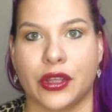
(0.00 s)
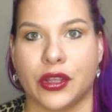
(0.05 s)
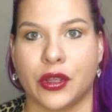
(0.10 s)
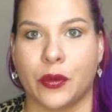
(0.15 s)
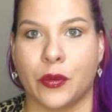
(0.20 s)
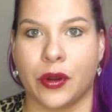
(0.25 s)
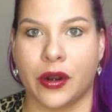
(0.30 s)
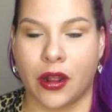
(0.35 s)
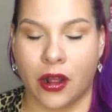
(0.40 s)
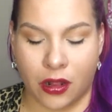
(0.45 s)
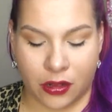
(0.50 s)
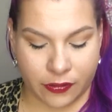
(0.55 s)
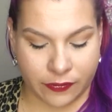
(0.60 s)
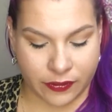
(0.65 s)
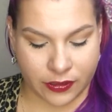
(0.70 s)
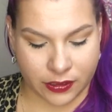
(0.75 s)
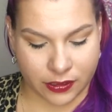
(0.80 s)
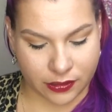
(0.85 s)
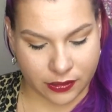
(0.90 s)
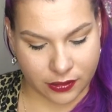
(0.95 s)
you what all of
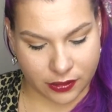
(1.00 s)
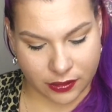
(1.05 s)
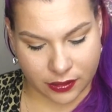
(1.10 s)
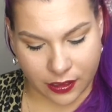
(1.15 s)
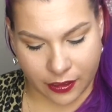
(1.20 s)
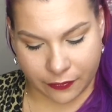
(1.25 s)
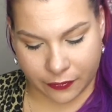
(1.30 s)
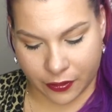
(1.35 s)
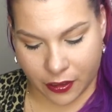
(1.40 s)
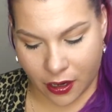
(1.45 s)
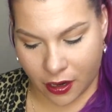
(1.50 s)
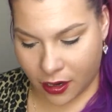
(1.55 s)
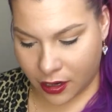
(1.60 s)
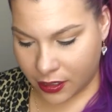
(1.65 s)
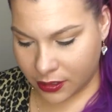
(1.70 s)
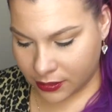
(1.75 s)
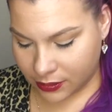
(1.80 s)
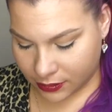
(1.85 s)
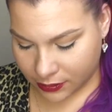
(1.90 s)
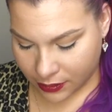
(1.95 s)
this stuff
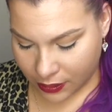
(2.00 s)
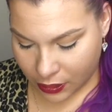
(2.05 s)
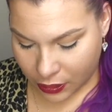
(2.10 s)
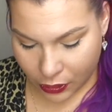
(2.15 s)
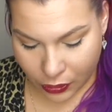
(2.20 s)
cost.